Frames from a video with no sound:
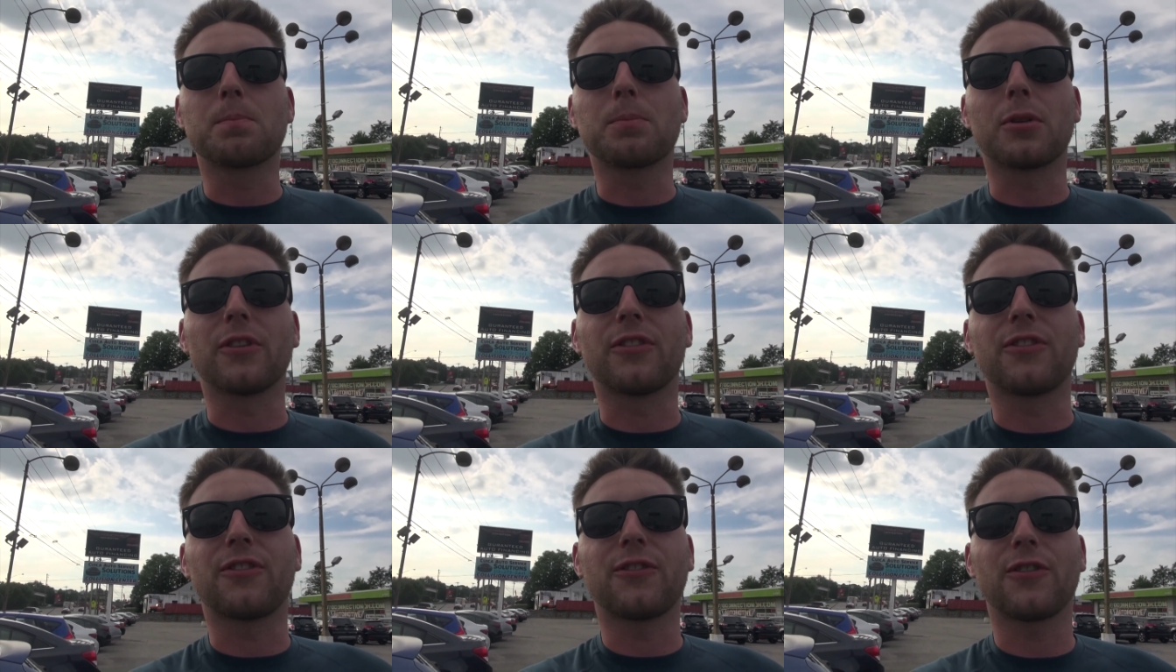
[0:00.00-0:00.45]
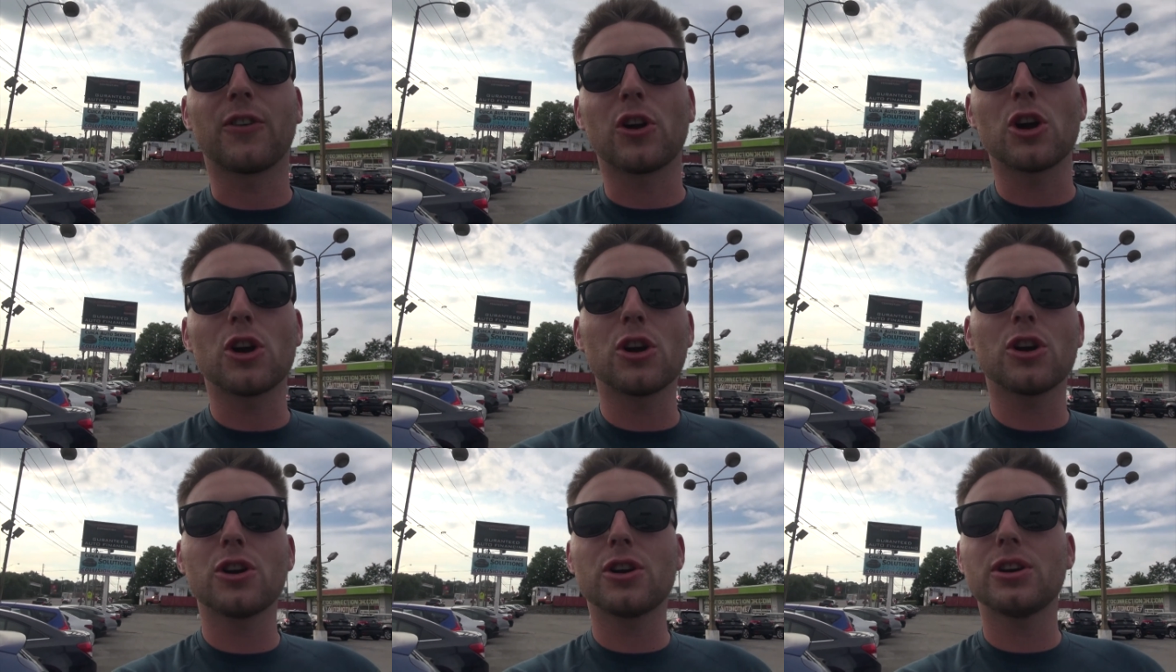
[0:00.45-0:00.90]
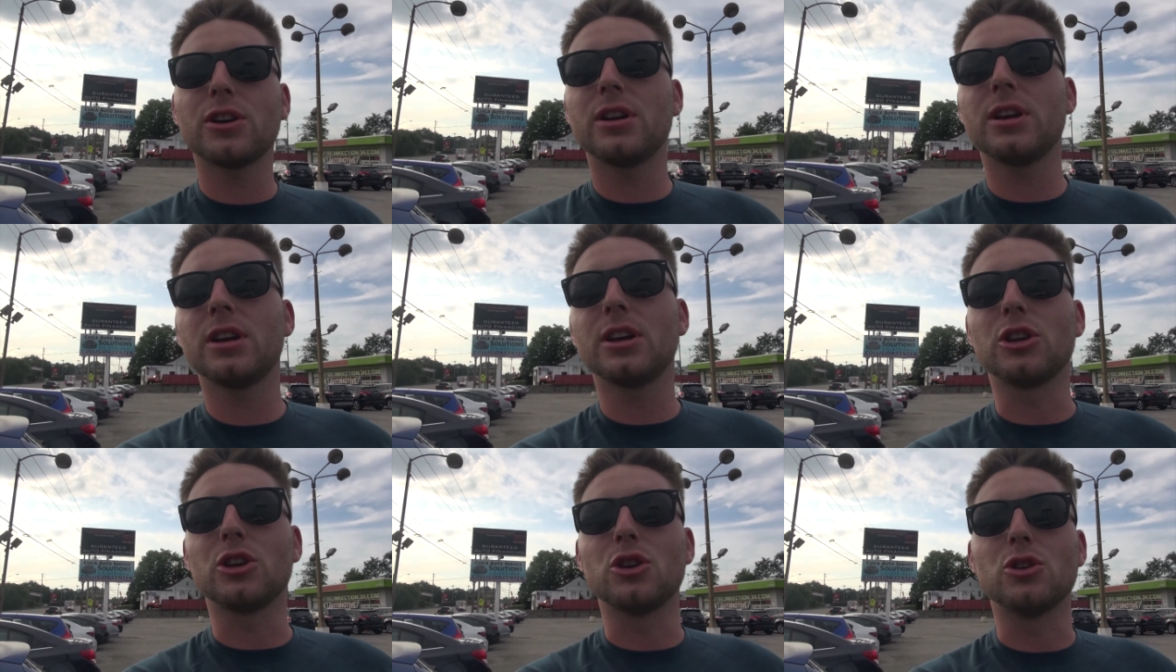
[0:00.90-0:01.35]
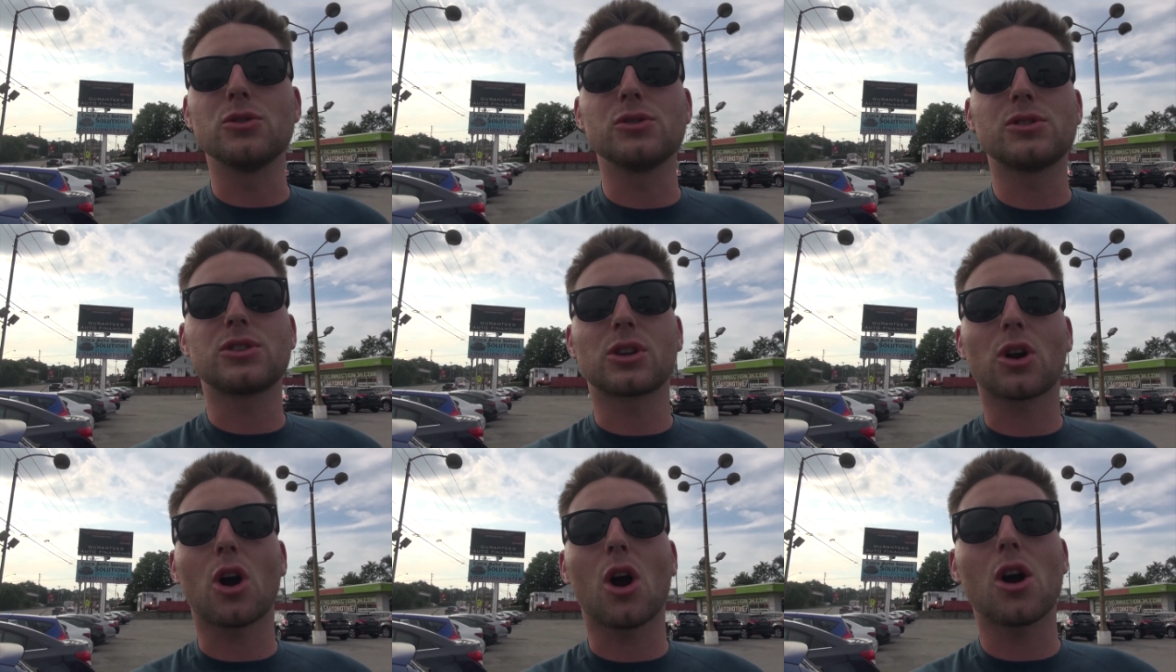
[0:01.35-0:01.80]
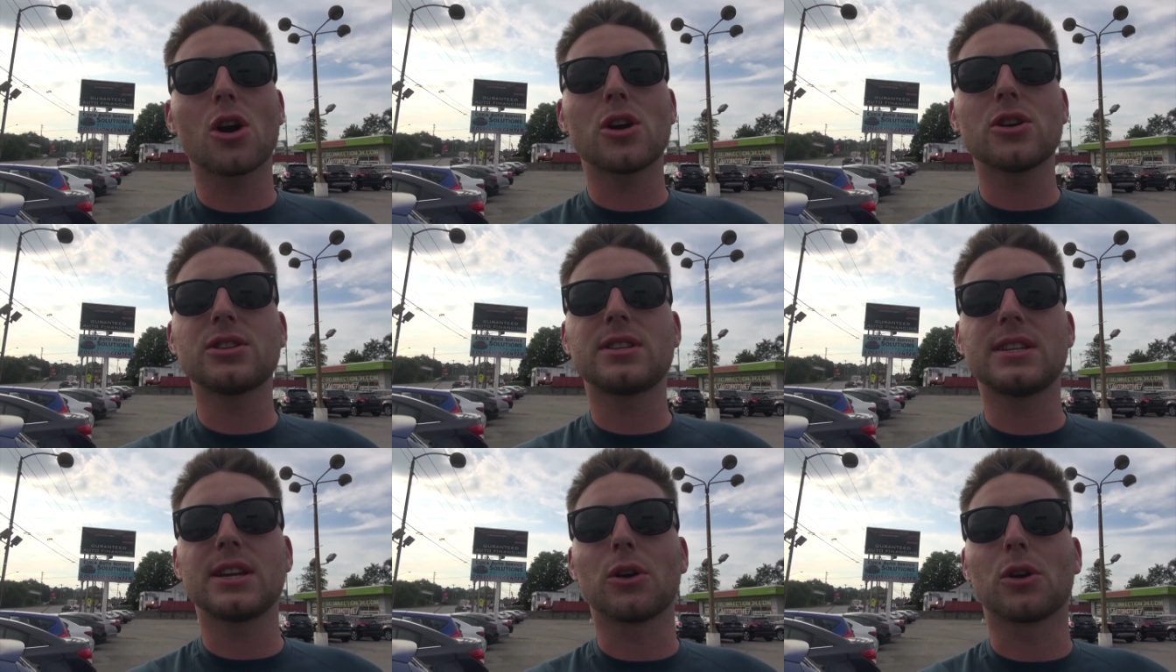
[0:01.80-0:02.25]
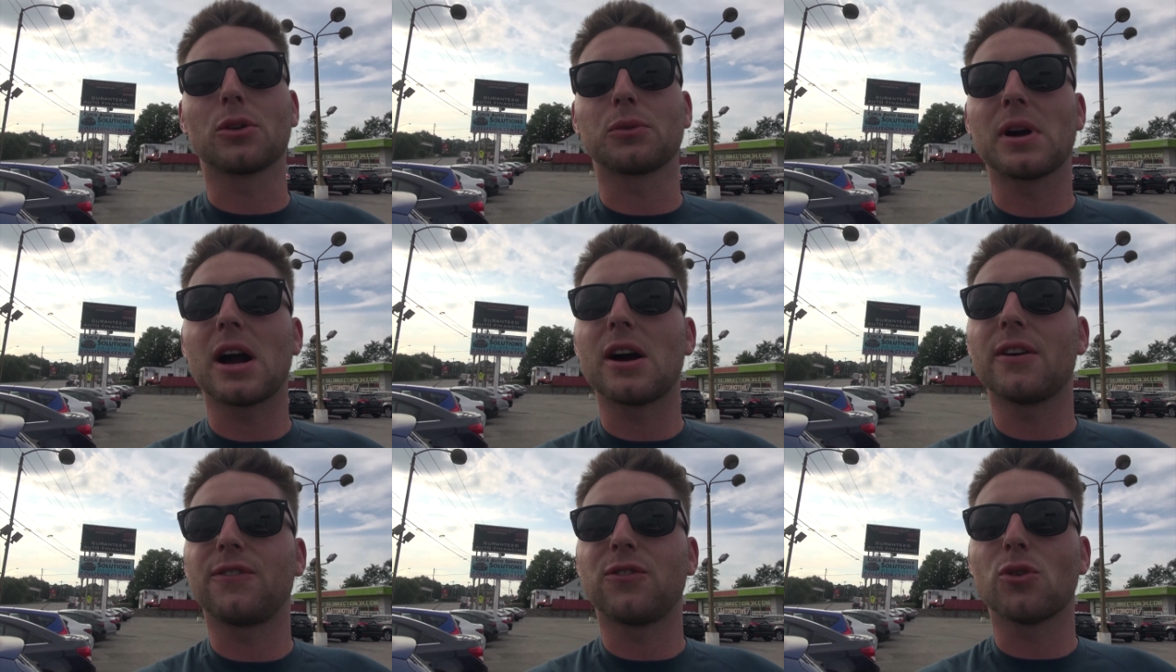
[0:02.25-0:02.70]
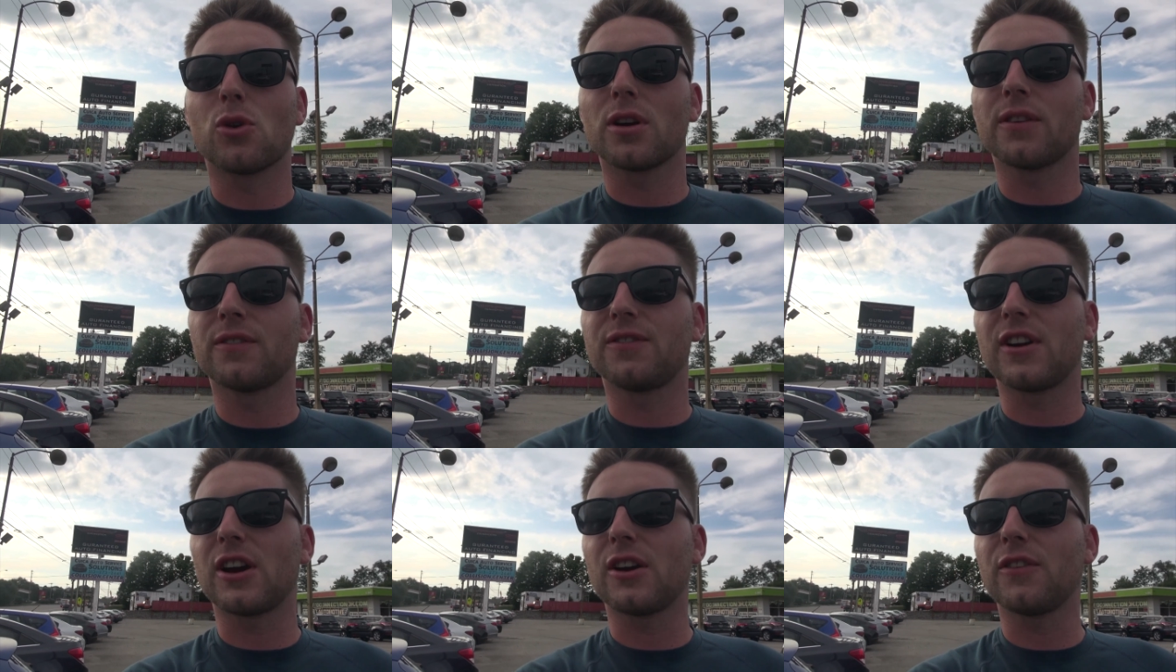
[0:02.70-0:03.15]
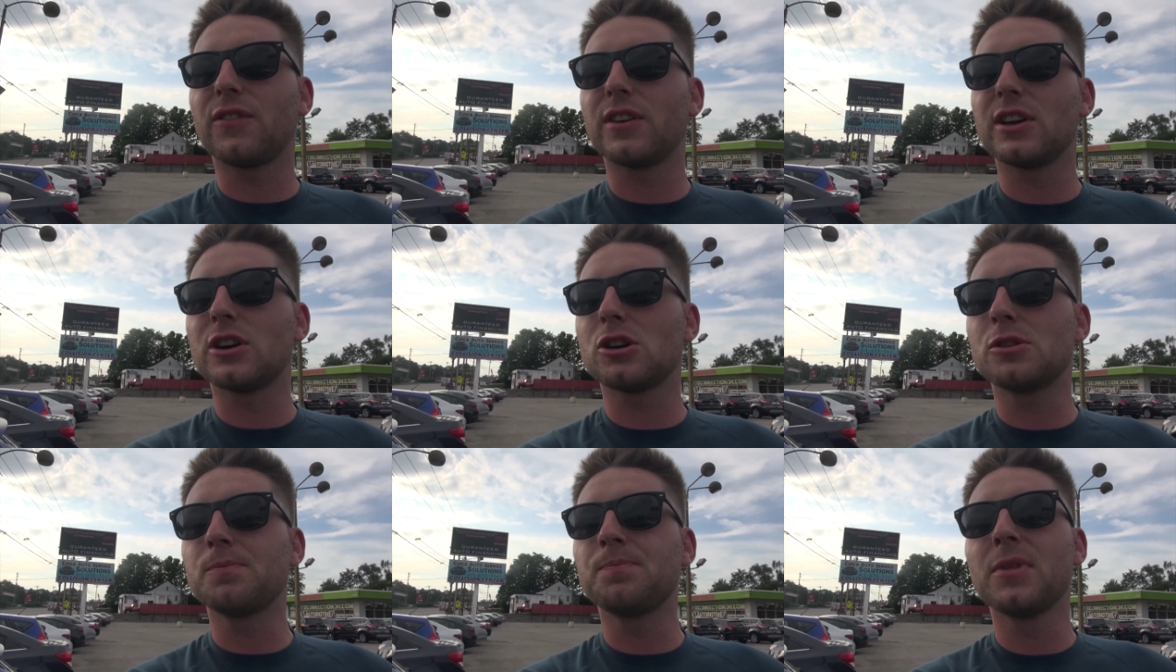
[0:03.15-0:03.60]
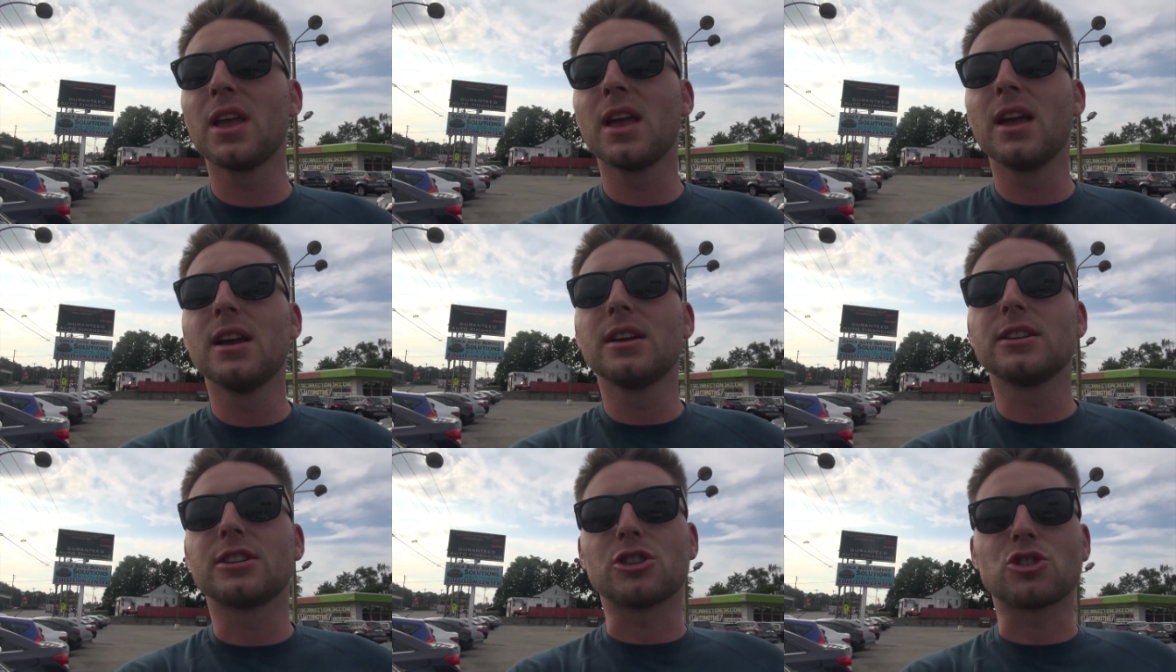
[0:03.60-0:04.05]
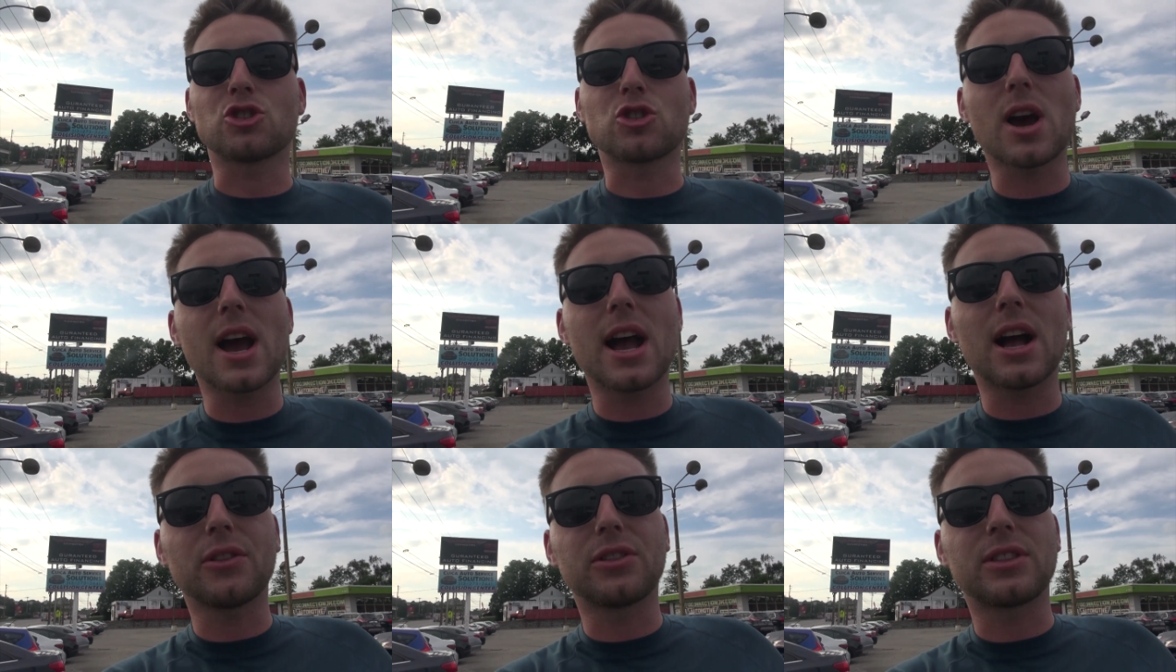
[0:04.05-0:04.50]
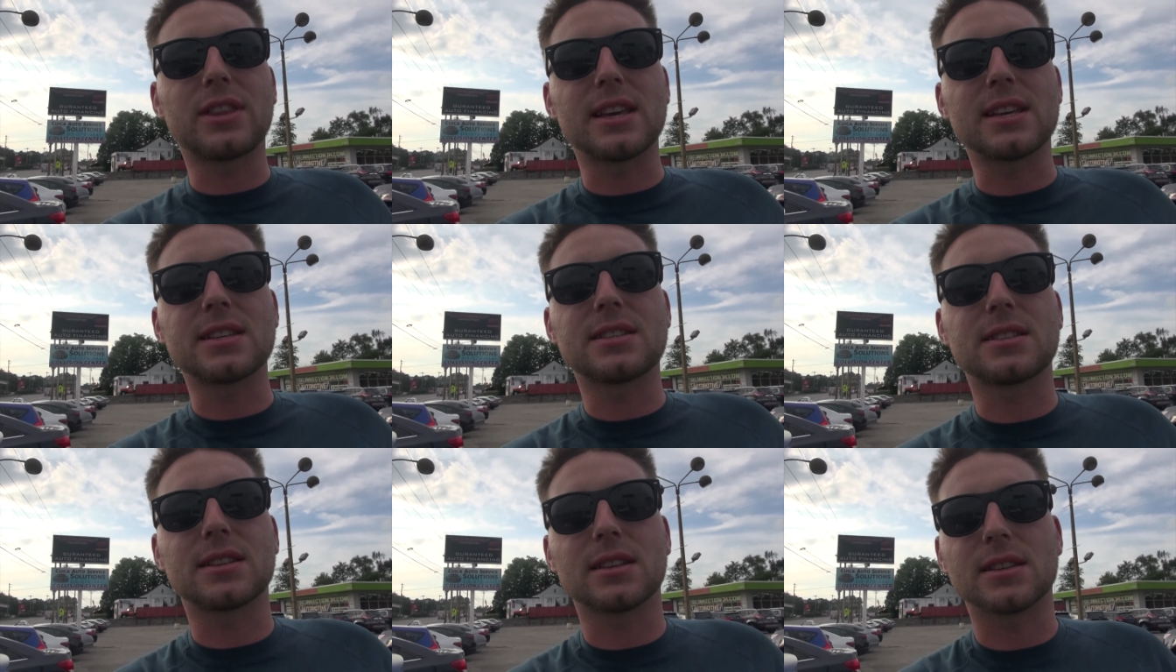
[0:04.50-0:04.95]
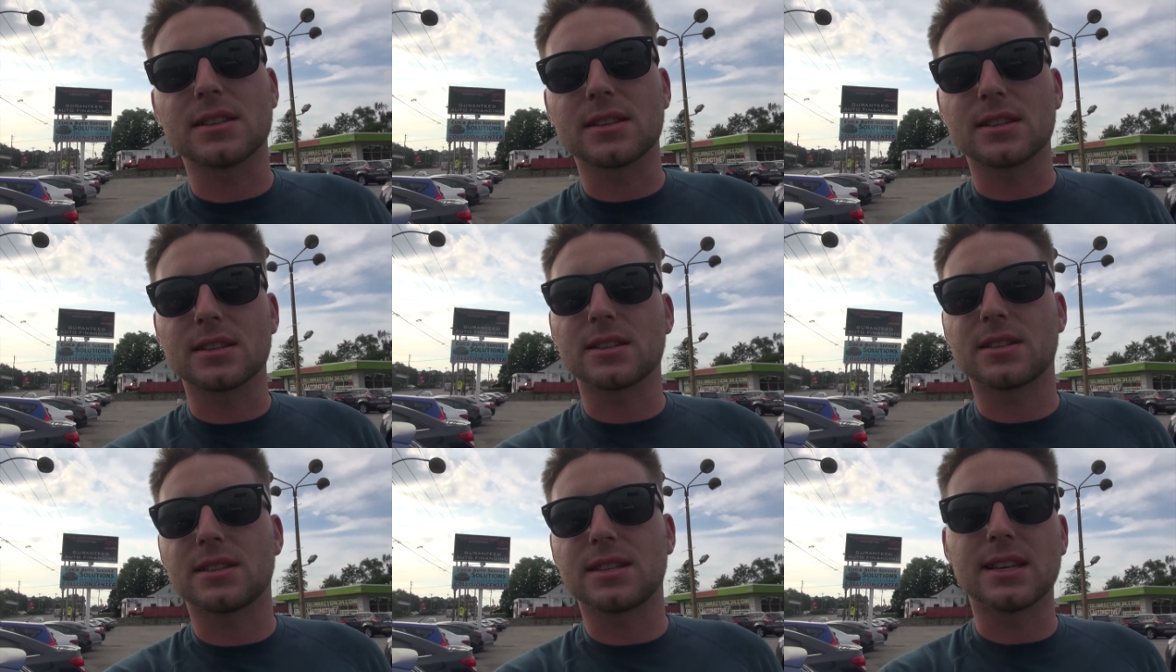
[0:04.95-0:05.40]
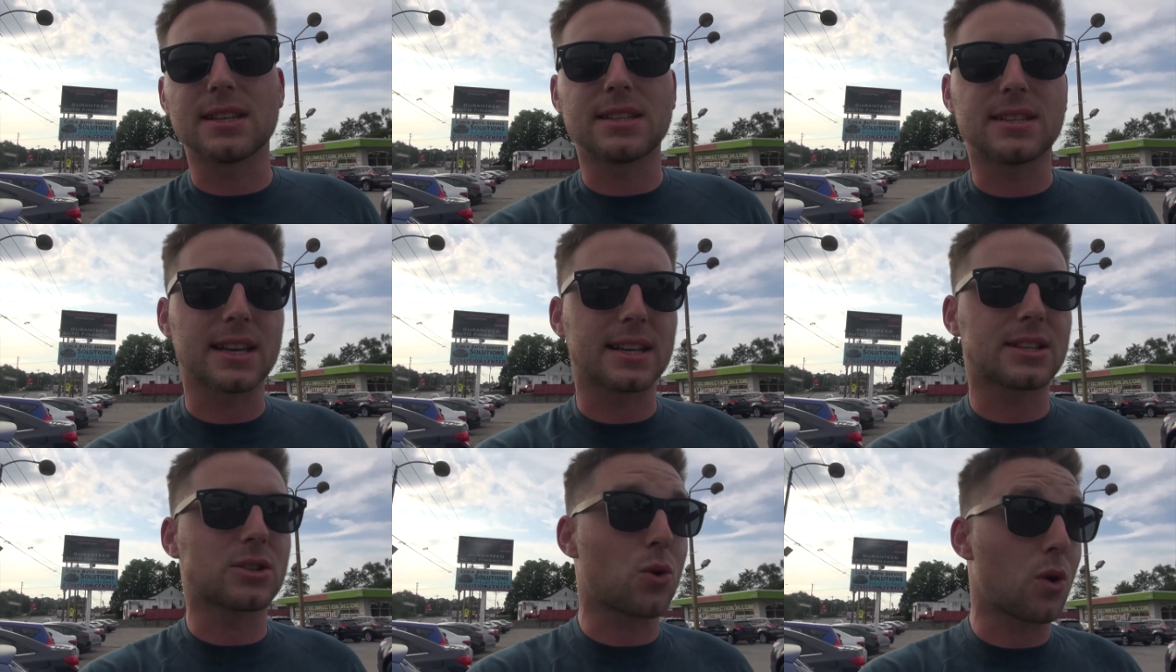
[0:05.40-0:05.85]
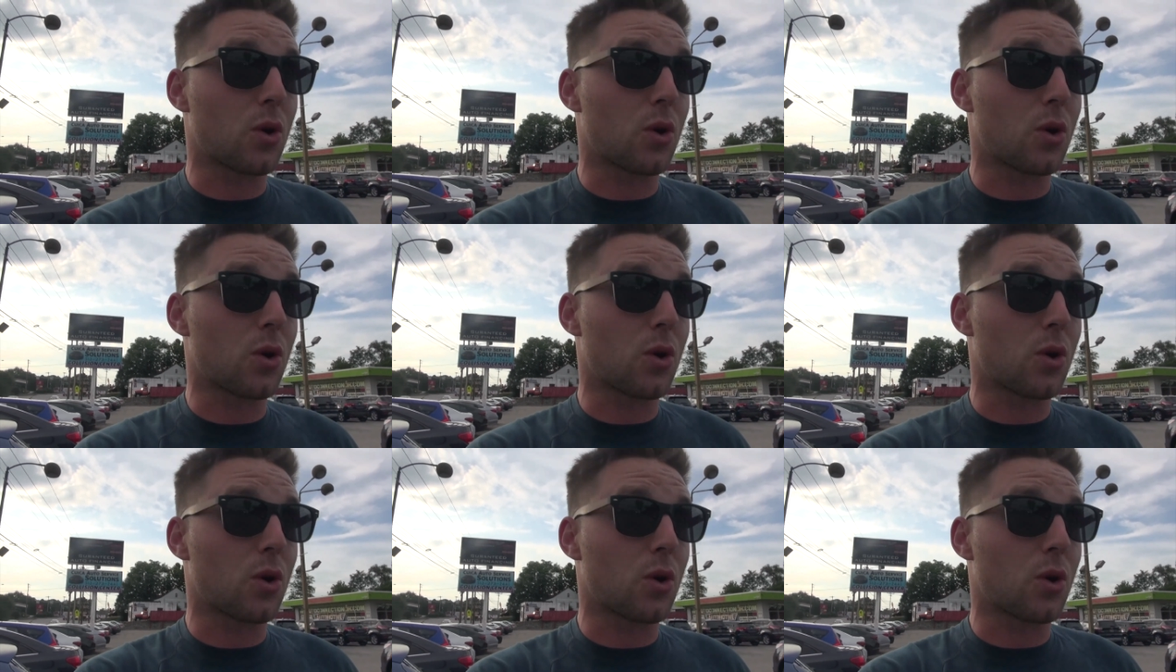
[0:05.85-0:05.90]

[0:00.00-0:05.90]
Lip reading: Preferred Used Cars here on Route 4 in Fairfield to try out this C6